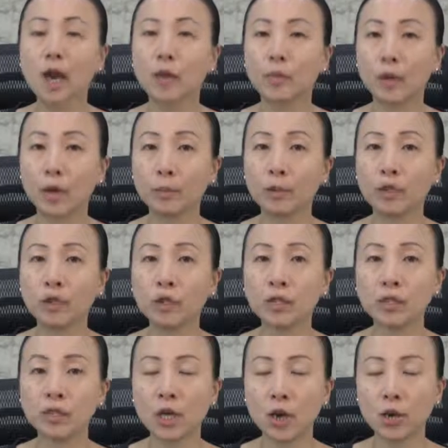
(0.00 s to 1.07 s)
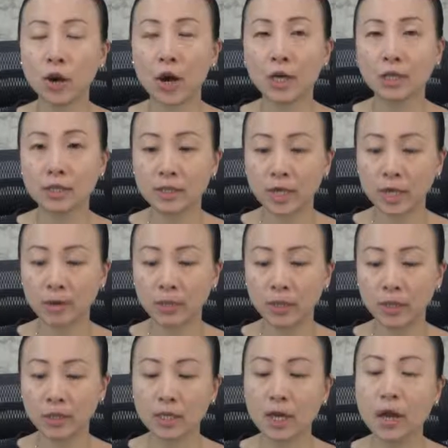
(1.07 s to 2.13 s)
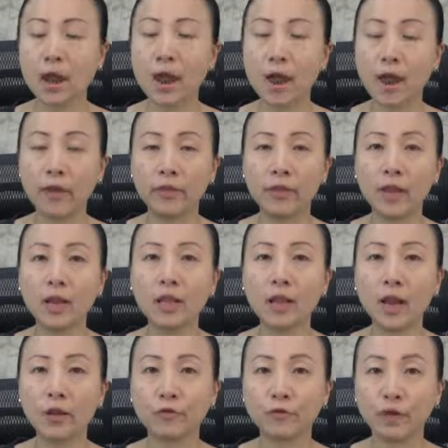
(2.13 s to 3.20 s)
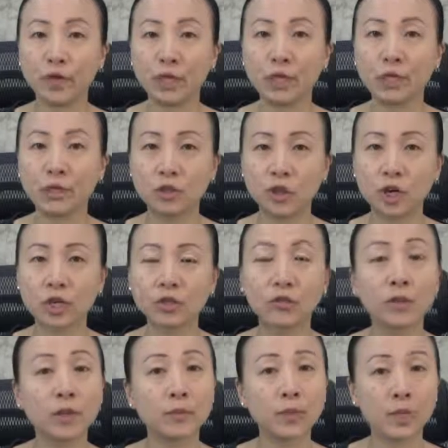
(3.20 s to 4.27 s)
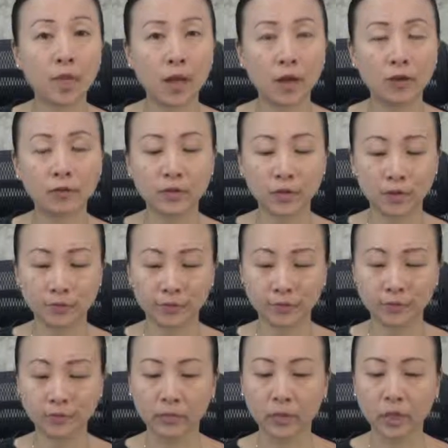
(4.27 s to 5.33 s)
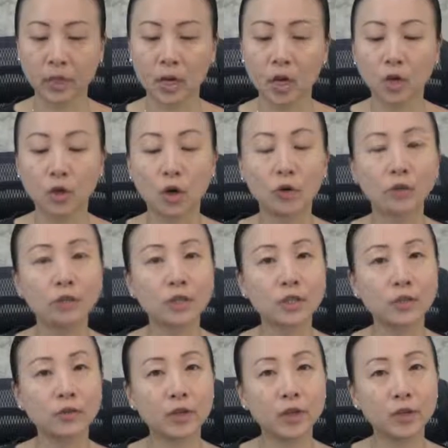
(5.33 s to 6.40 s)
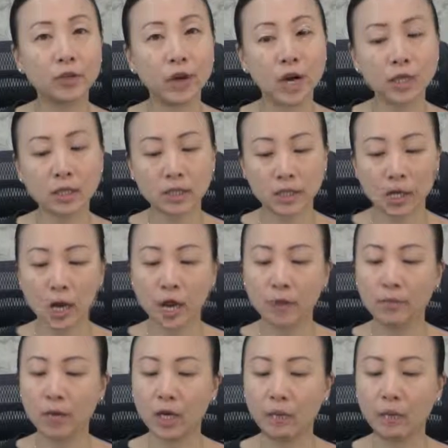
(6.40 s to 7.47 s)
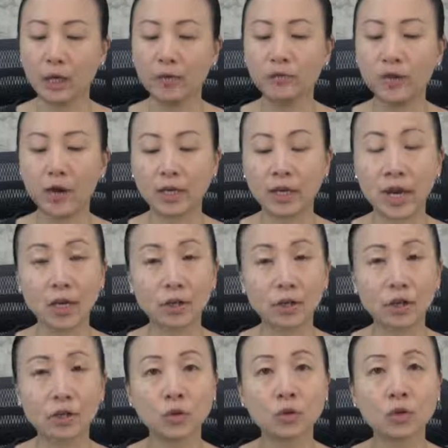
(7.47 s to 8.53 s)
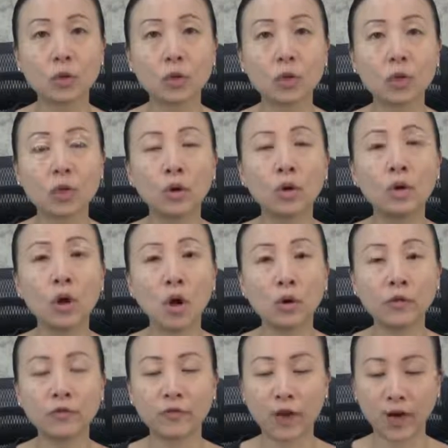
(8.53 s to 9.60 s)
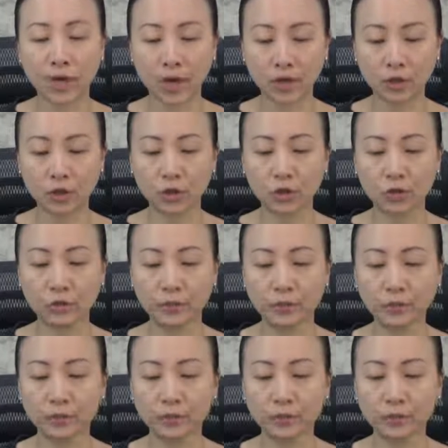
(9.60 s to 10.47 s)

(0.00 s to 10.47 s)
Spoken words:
publish the COI statement, and then let readers judge for themselves. Conflicts of interest may be financial or non-financial.